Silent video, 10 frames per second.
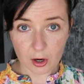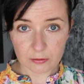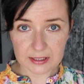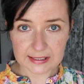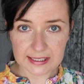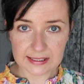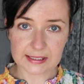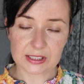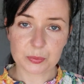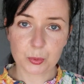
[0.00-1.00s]
current
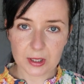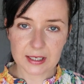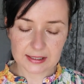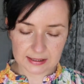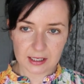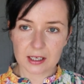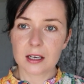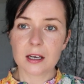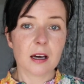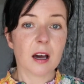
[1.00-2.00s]
season's prints.
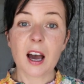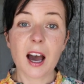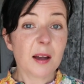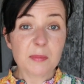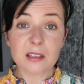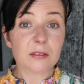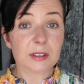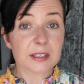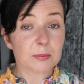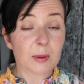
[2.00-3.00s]
I'm in love with this